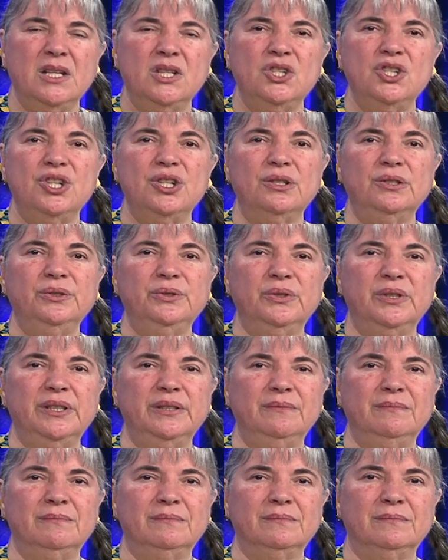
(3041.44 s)

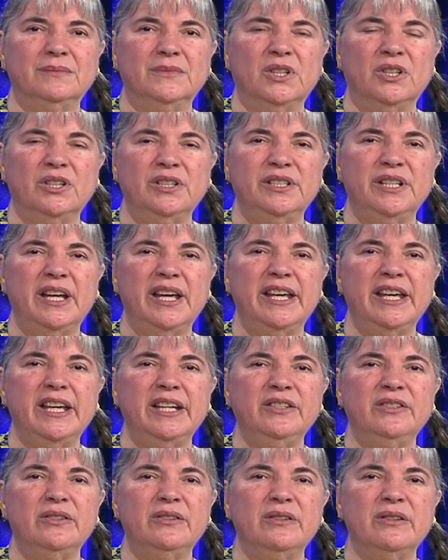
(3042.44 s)
children are
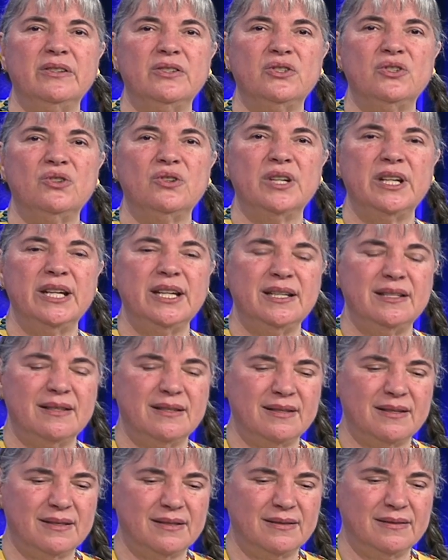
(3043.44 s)
taking to the
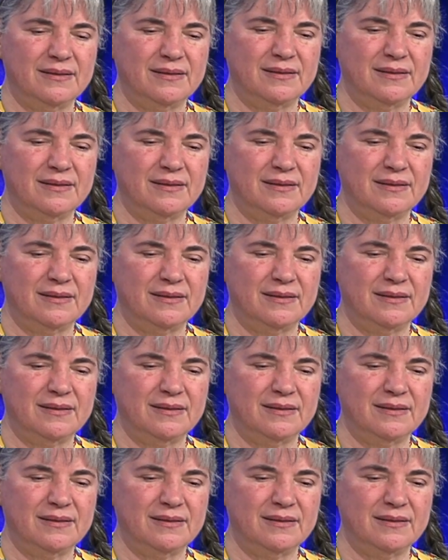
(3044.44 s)
streets,